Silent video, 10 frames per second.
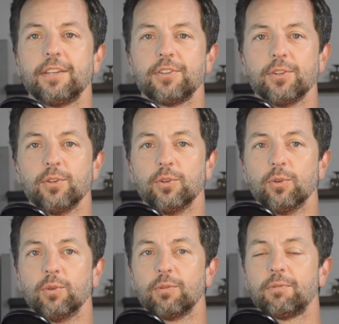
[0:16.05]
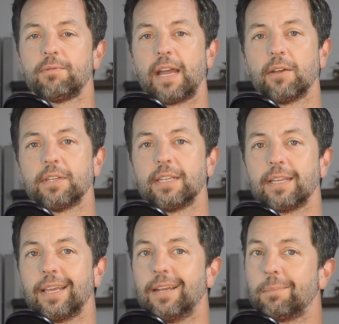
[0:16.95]
to
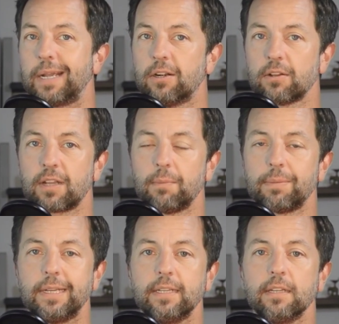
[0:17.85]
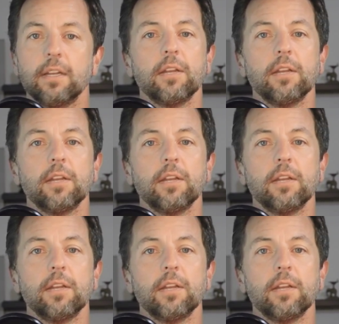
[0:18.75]
founding an apparel company,